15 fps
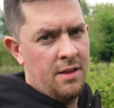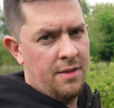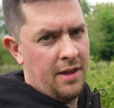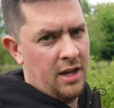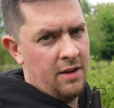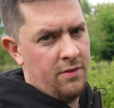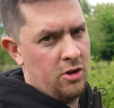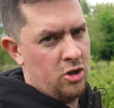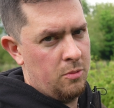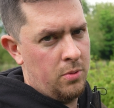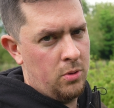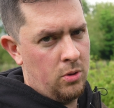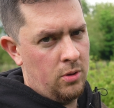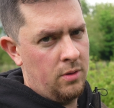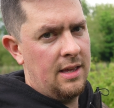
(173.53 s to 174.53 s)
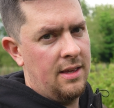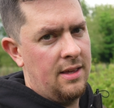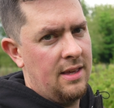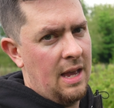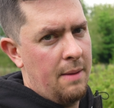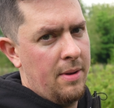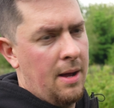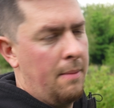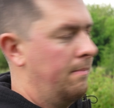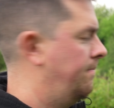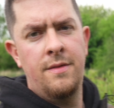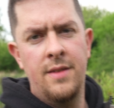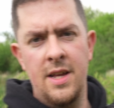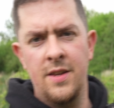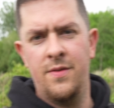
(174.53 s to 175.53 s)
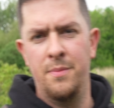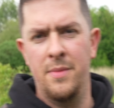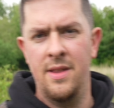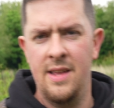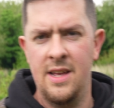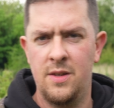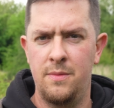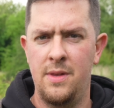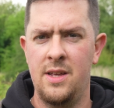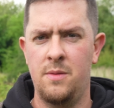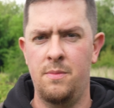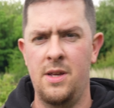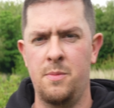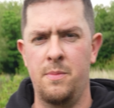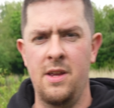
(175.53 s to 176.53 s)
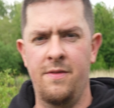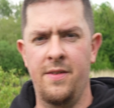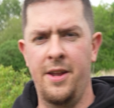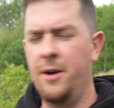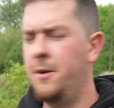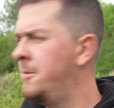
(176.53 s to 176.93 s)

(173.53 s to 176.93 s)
Thank you for your support. Keep it up. That's me for now.